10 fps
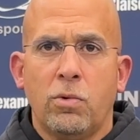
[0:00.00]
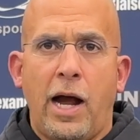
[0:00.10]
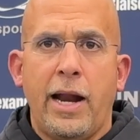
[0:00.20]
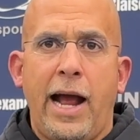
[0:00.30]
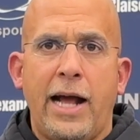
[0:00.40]

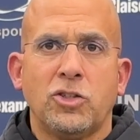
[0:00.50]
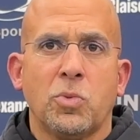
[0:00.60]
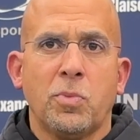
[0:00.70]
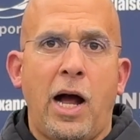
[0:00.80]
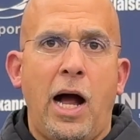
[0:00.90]
kind of had
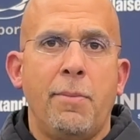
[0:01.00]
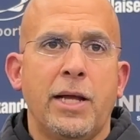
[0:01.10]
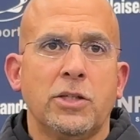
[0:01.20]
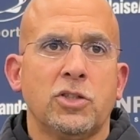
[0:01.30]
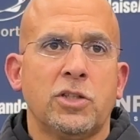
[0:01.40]
some
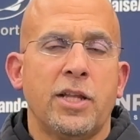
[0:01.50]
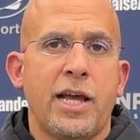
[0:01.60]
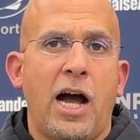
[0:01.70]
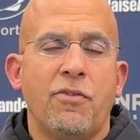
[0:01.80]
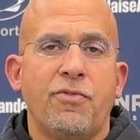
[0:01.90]
comments to the
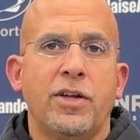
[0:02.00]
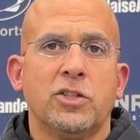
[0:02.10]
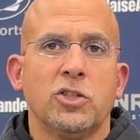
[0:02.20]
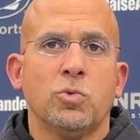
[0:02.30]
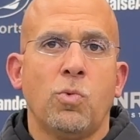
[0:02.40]

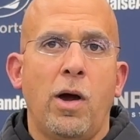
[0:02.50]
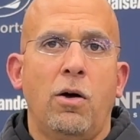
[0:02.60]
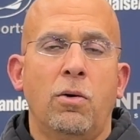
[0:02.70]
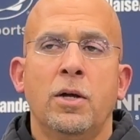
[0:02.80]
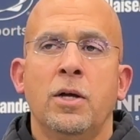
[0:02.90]
offense as well.